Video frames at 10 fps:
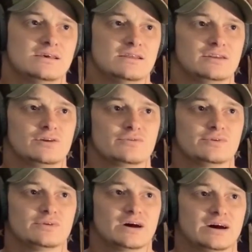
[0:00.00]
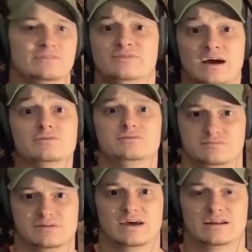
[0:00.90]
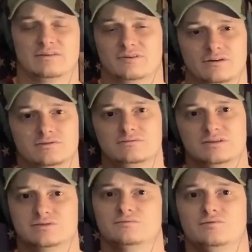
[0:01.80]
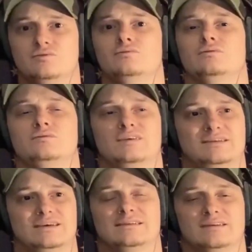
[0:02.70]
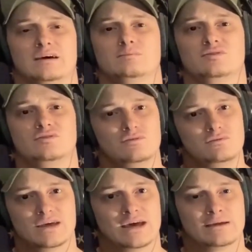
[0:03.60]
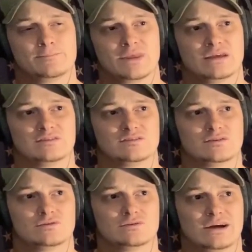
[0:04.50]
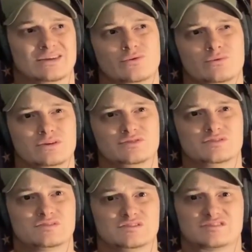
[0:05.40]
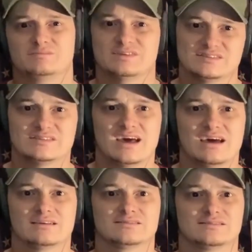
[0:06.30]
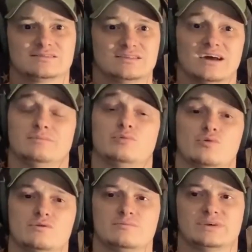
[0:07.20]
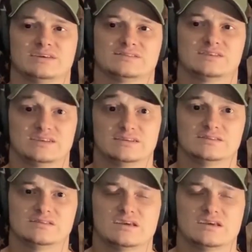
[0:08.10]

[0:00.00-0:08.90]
You know, the, I value that. I value each of you who take that time to do that. And so I don't want to just dismiss that as it's not important because it is.